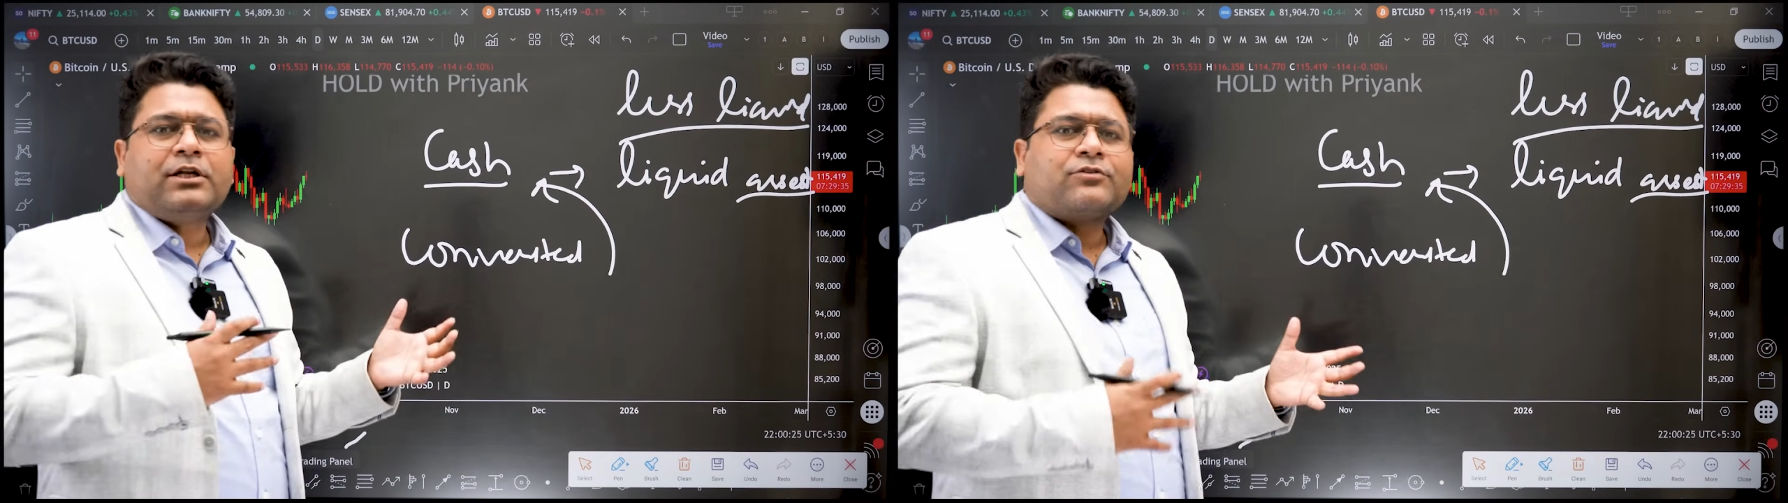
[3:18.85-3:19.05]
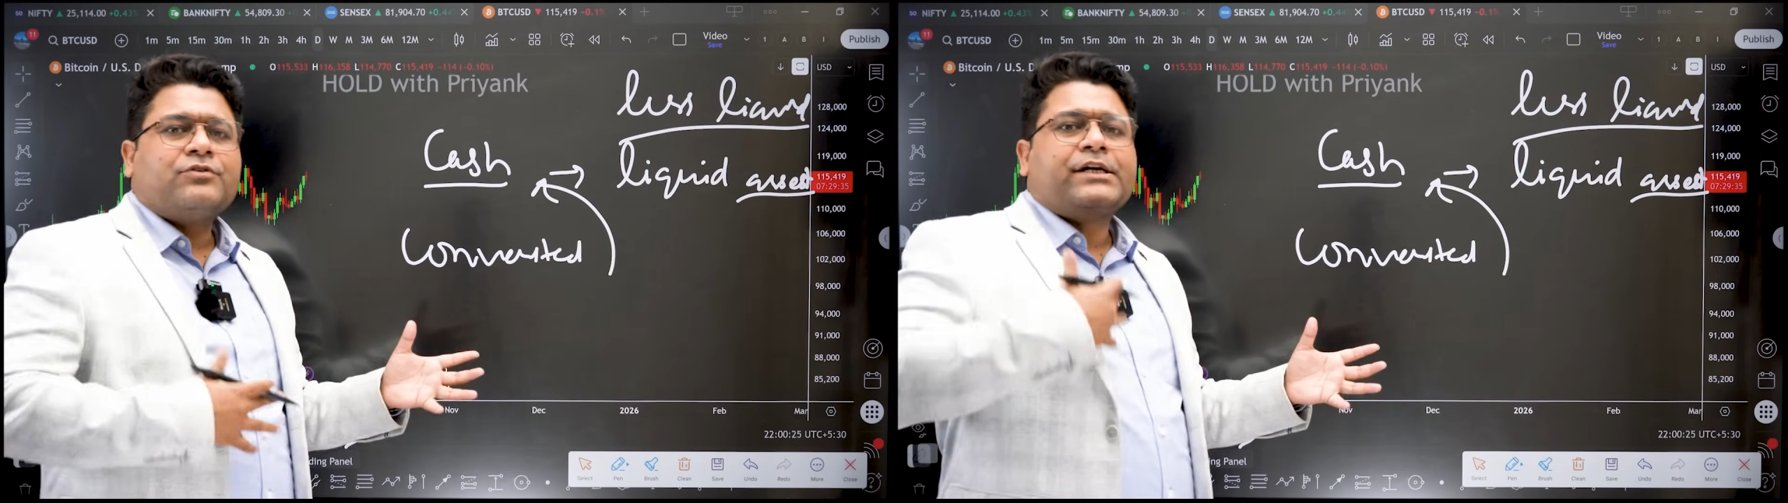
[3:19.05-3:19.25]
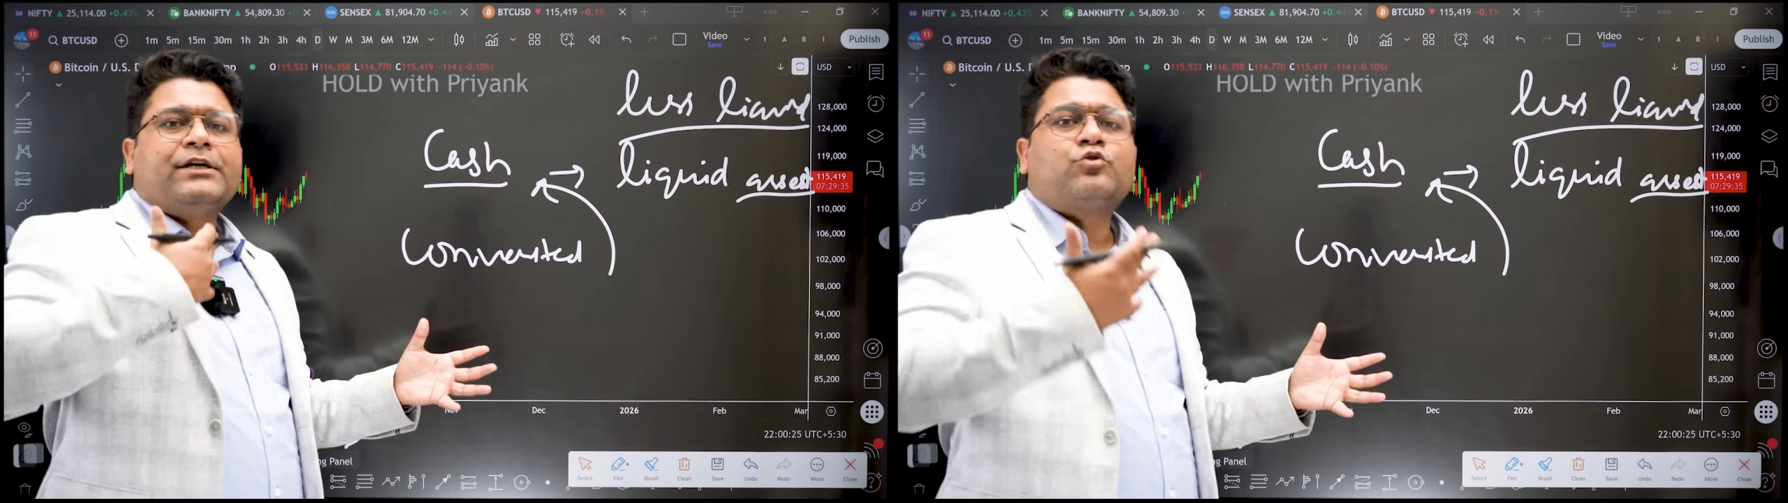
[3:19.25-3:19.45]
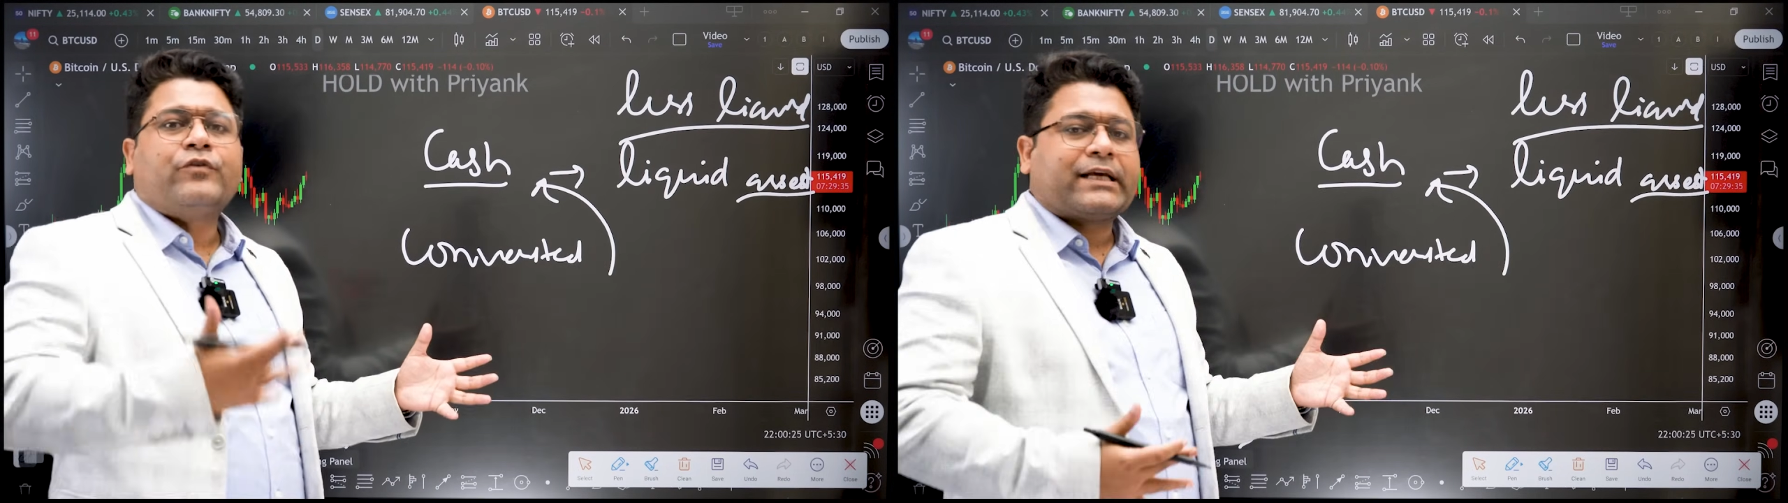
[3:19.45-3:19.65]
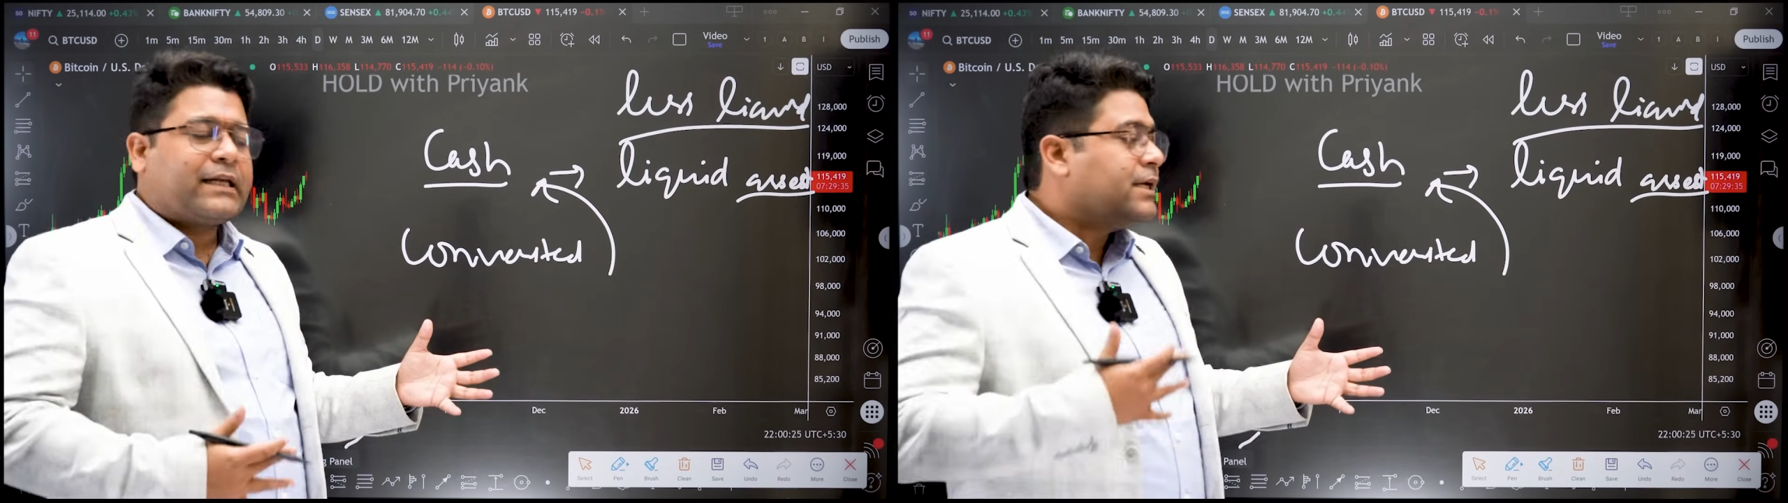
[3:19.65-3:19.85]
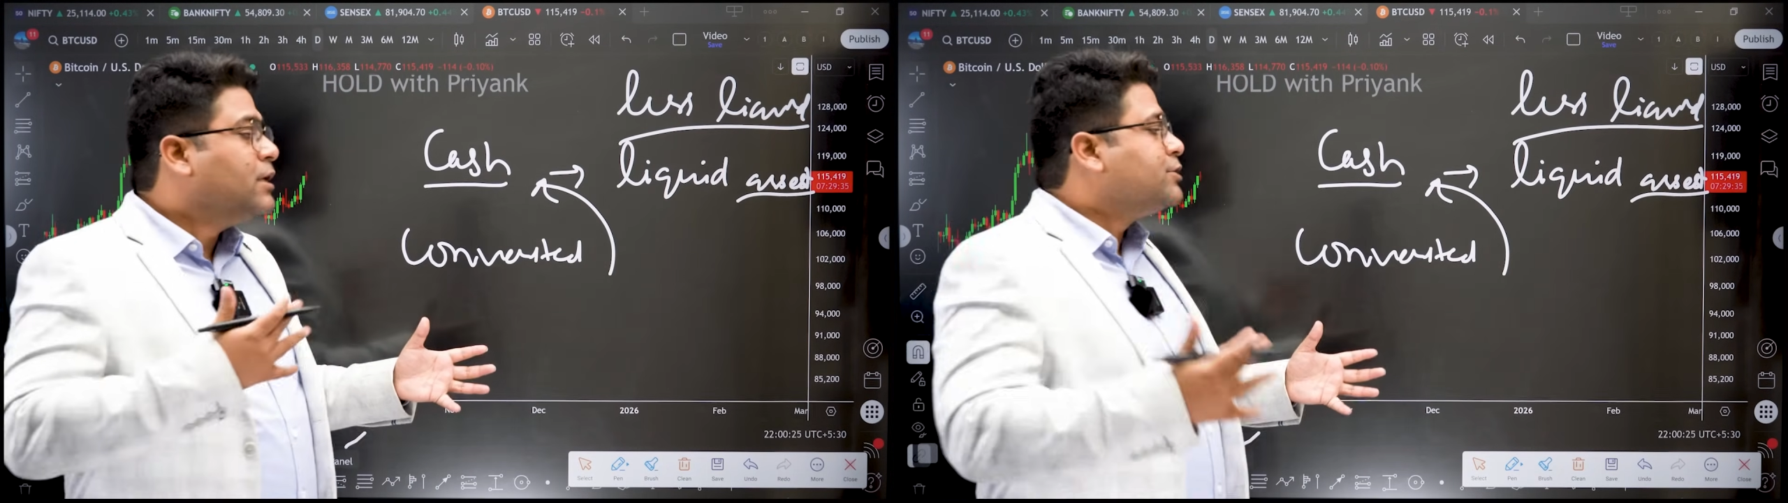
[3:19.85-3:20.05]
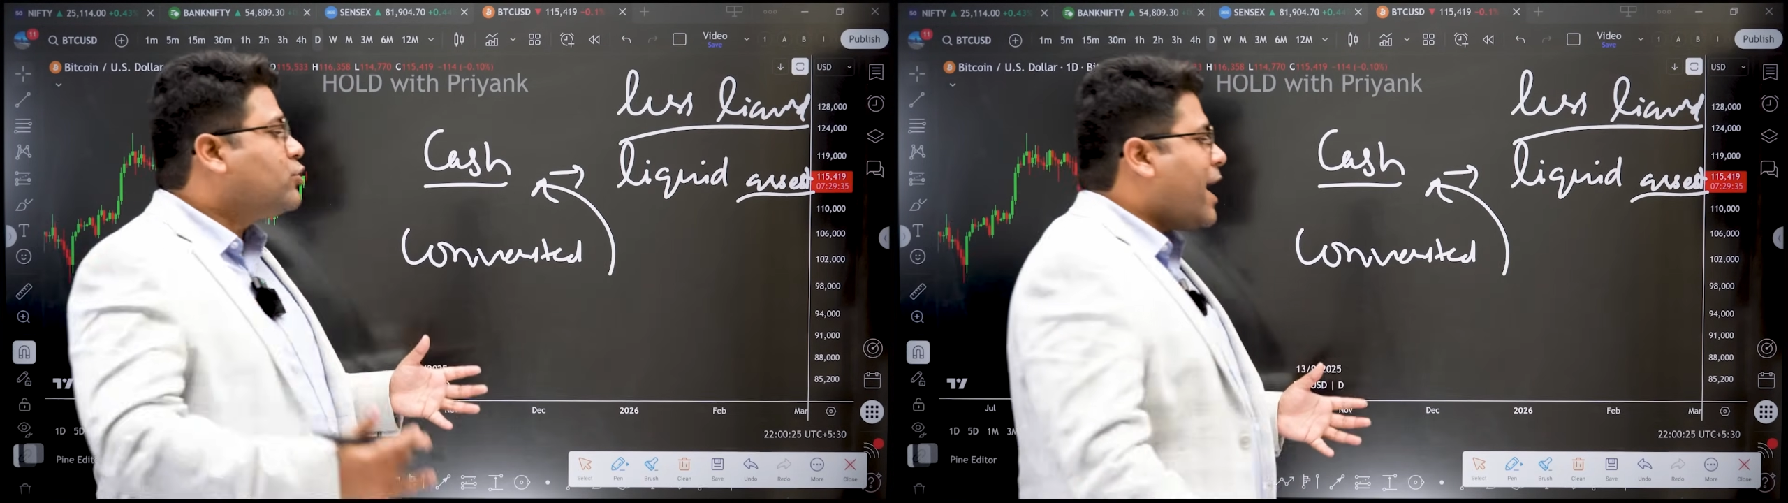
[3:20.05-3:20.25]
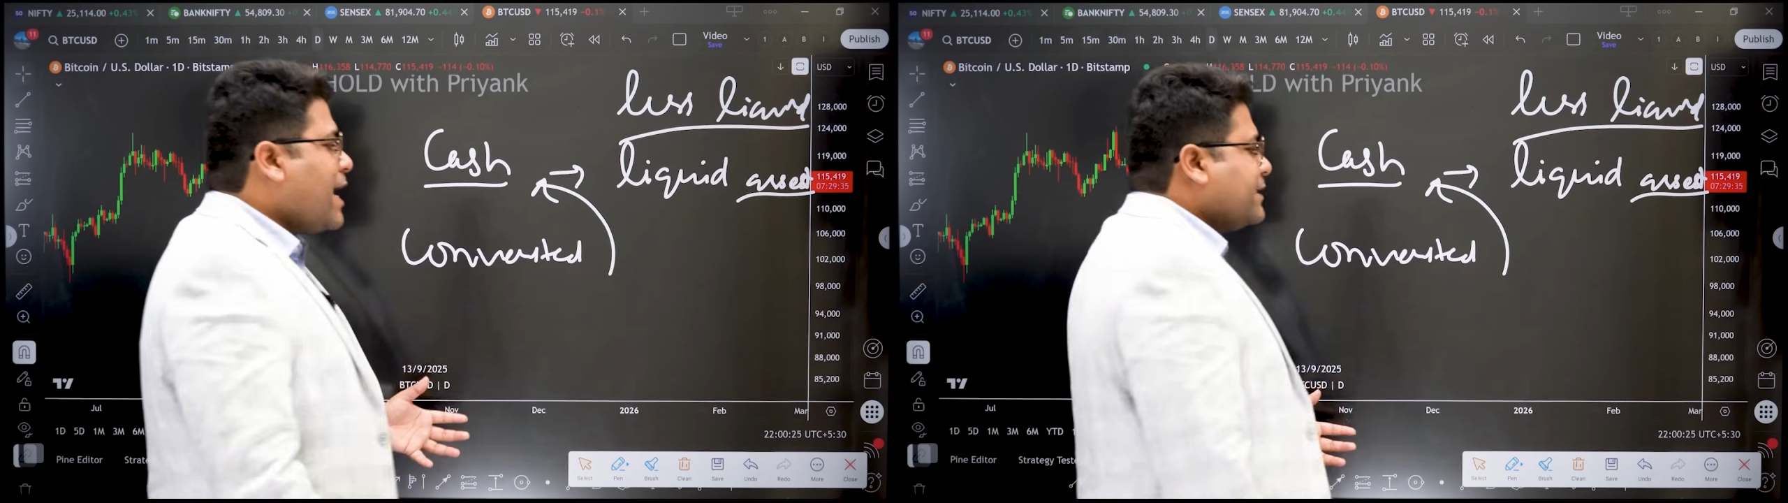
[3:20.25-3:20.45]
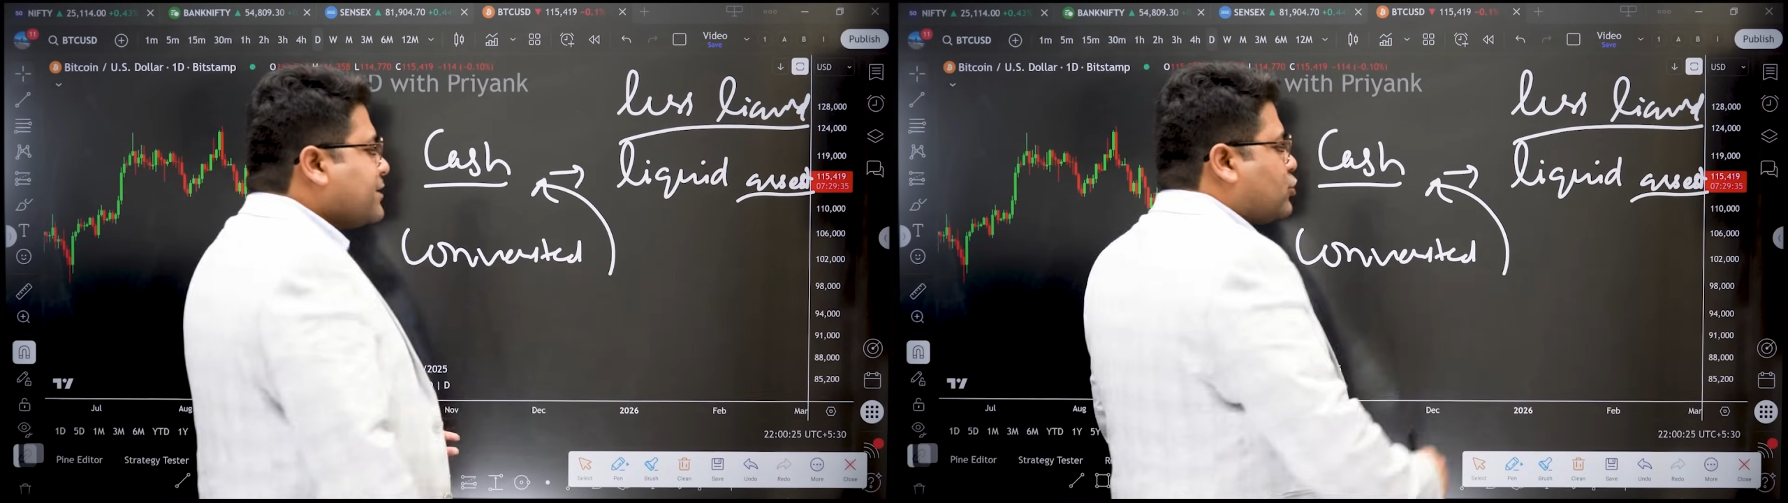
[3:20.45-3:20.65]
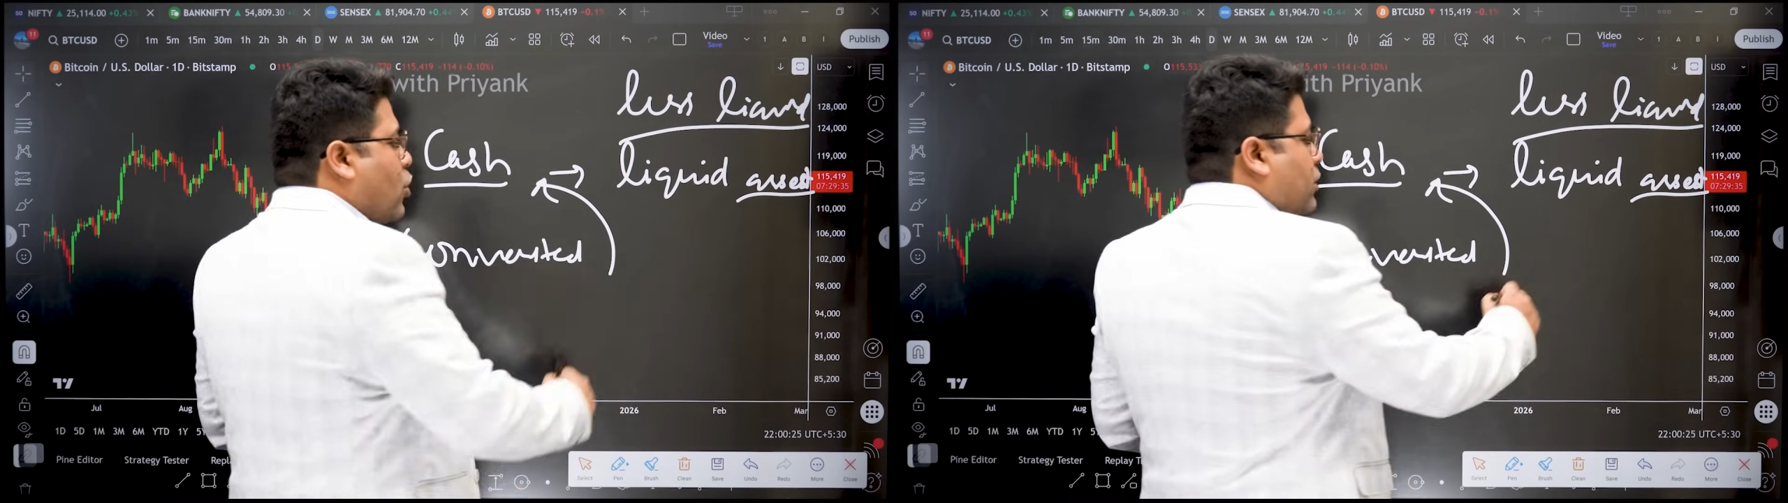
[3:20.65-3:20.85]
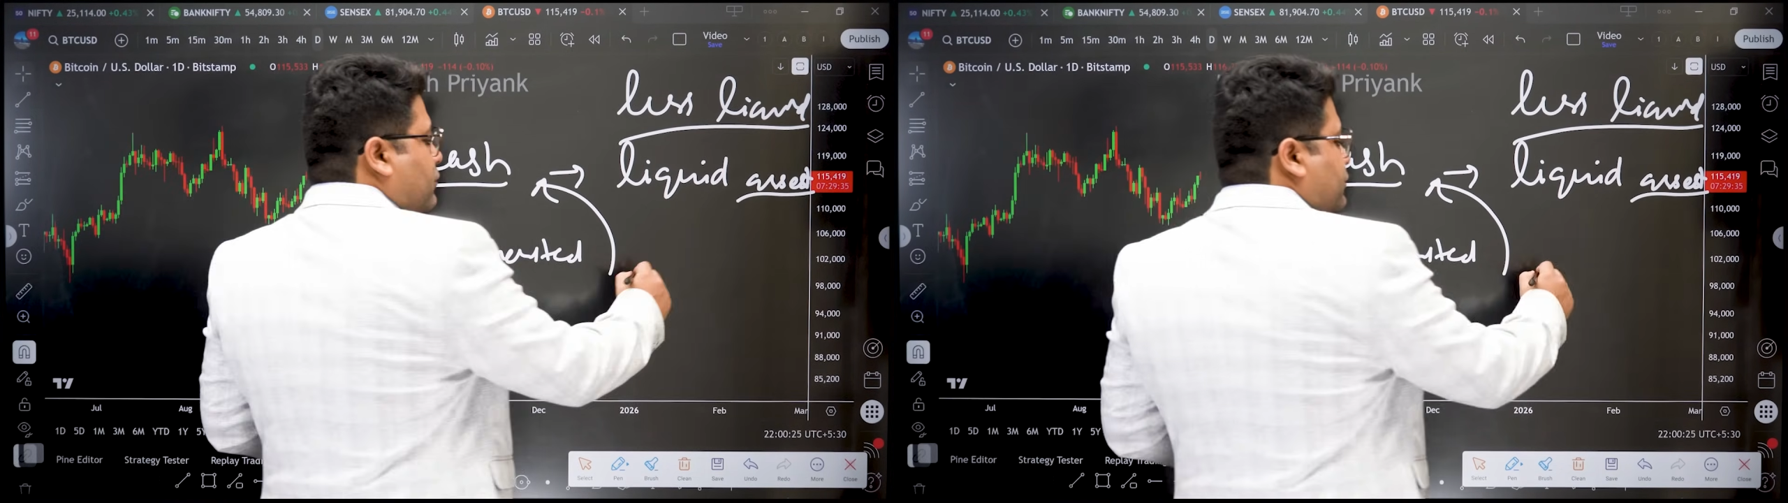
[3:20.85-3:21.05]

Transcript: liquidated quickly. So any stock